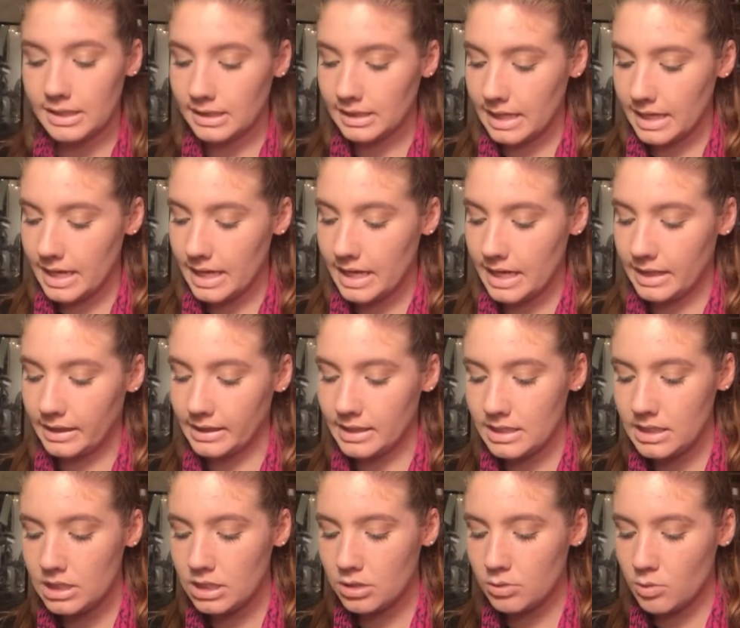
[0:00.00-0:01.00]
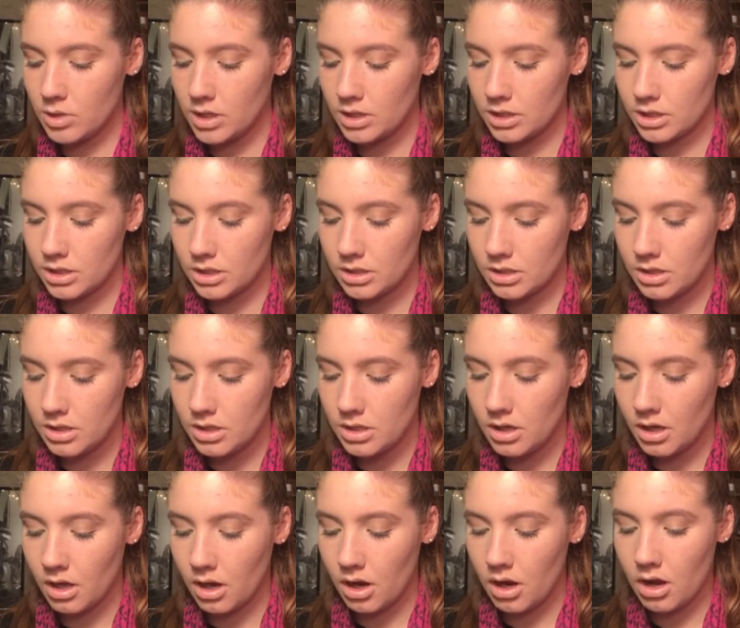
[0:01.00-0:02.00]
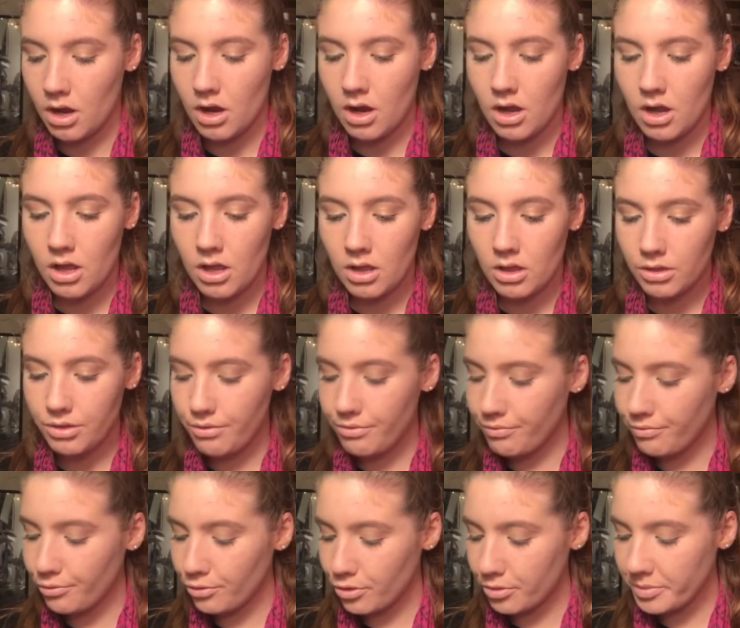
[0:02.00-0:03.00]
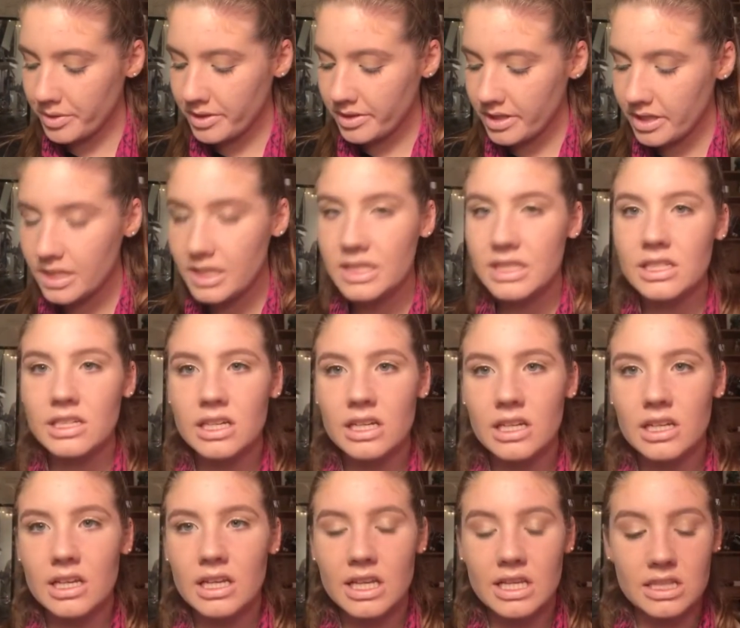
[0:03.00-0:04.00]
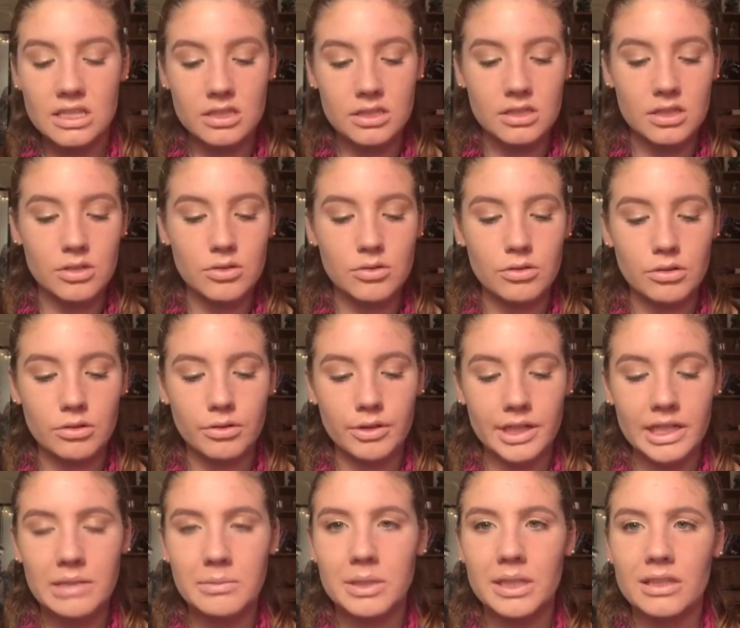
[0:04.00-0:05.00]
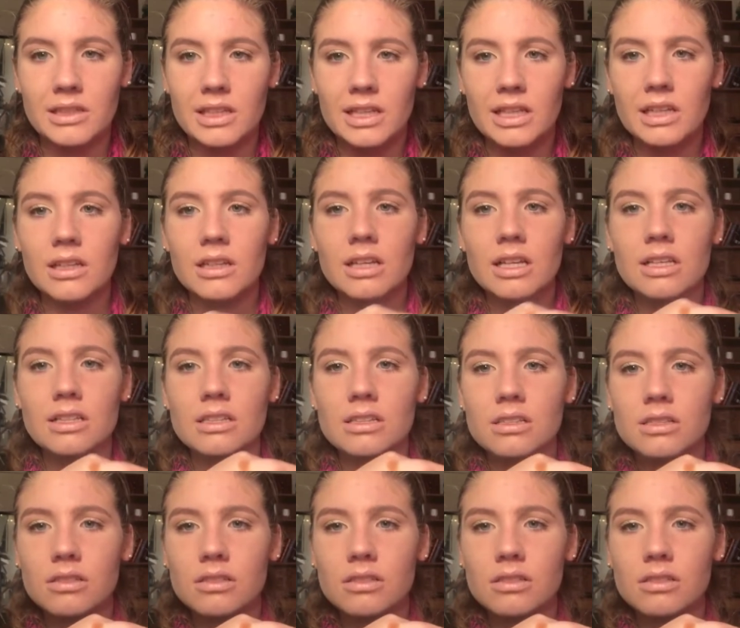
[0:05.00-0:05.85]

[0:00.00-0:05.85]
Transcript: a light hand. Let's swatch. The formula is like, it's so creamy, like it.